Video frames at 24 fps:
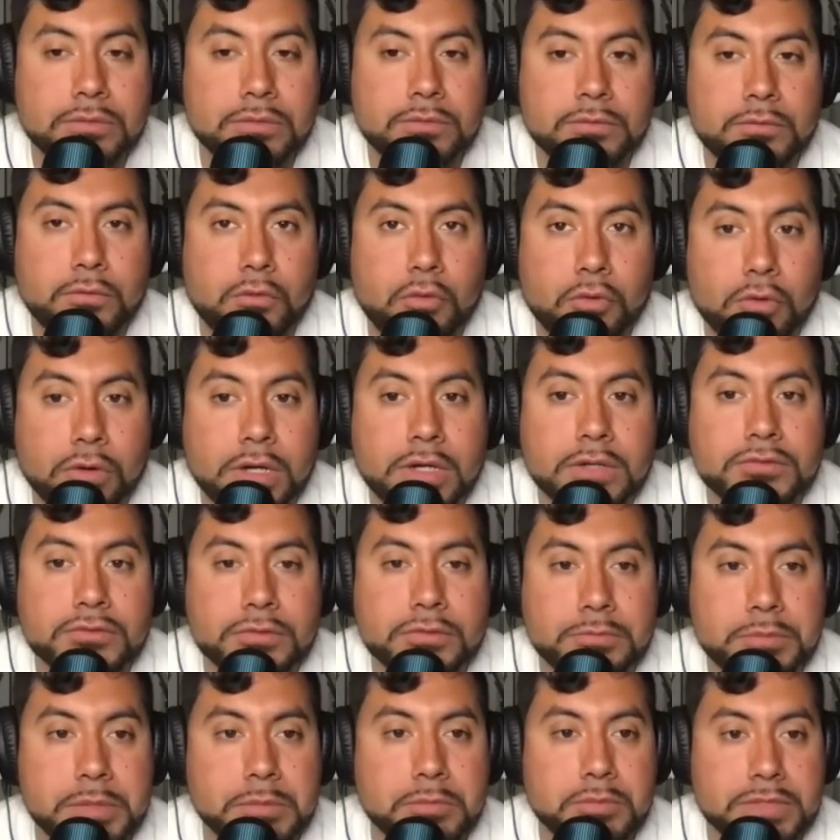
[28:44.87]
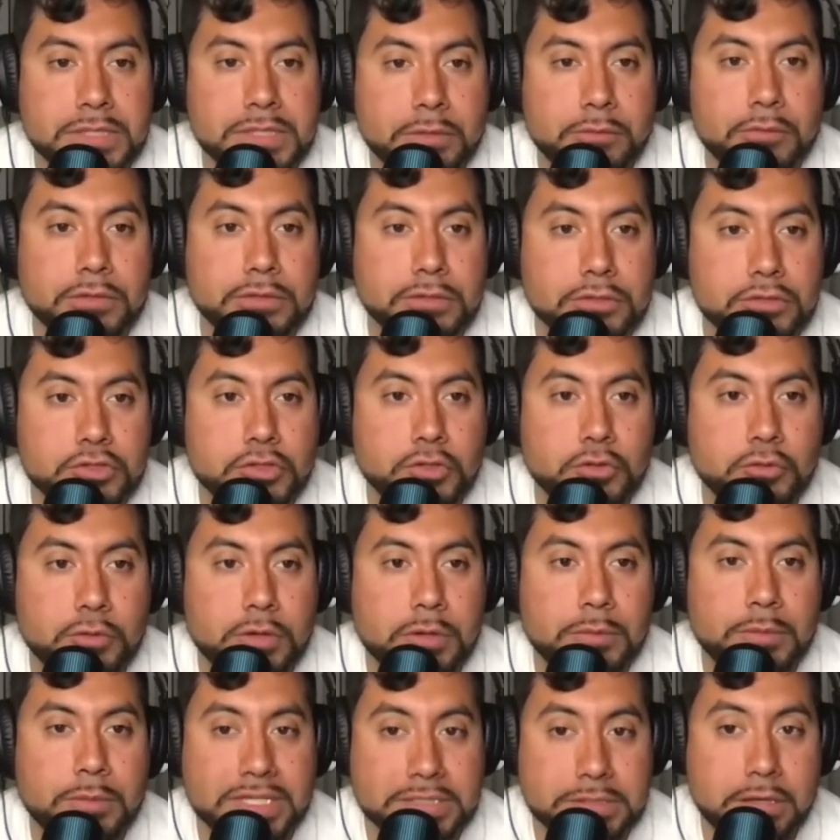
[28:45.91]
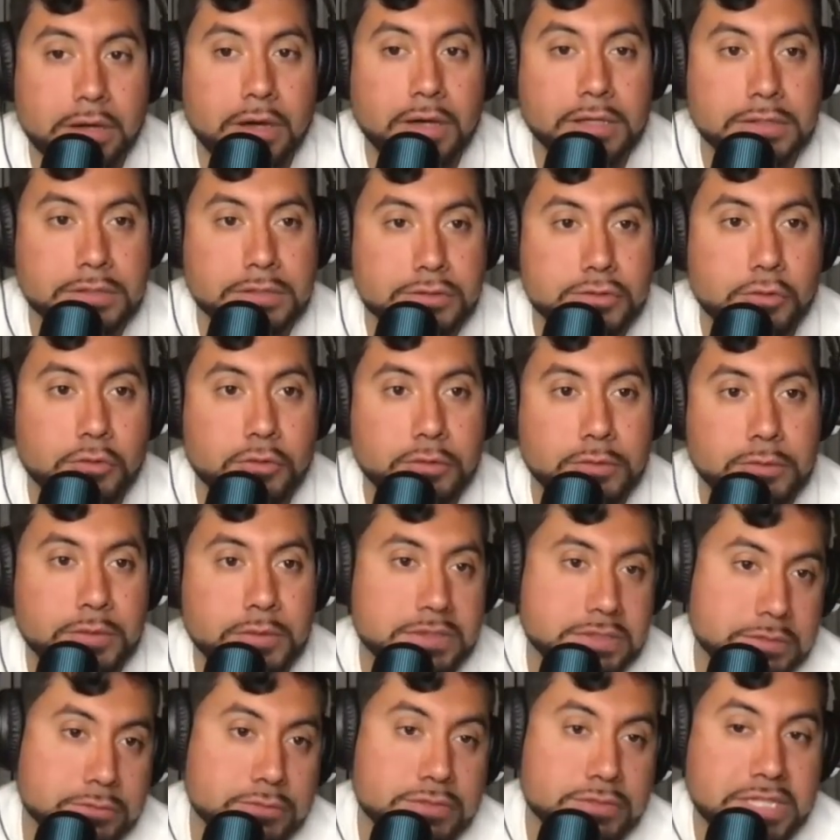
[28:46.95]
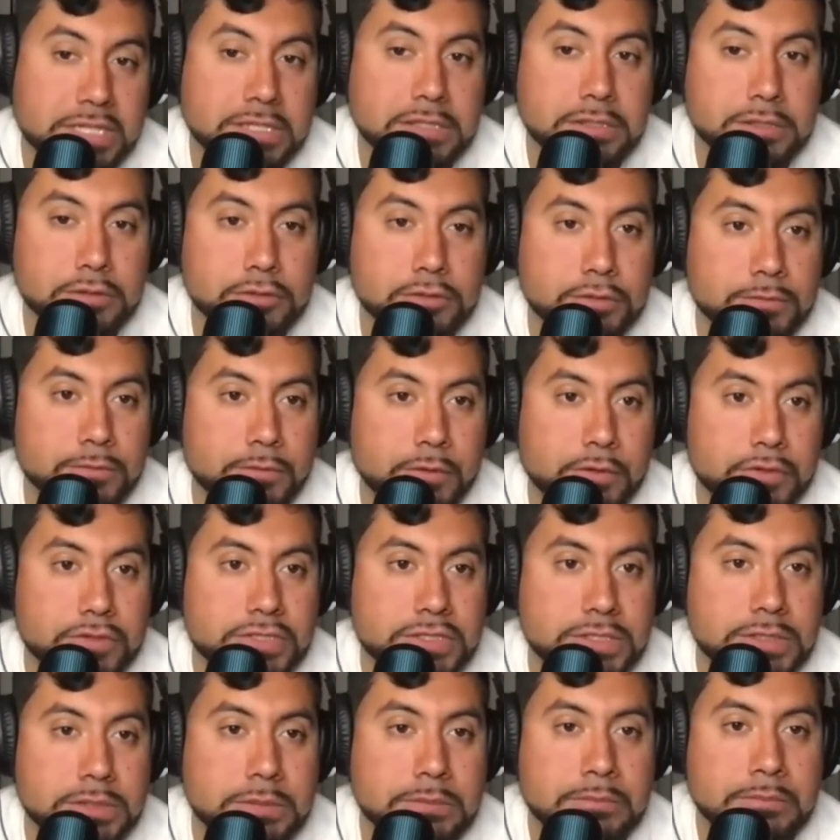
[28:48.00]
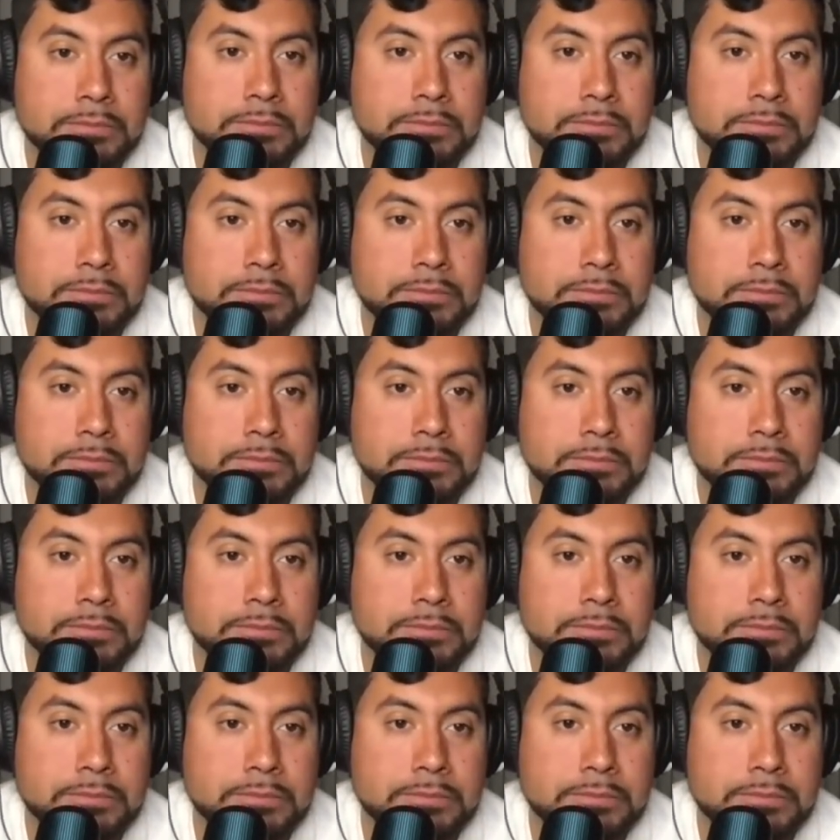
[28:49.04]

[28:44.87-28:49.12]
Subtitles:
400 people that were going to show up at the auditorium because it was at the university.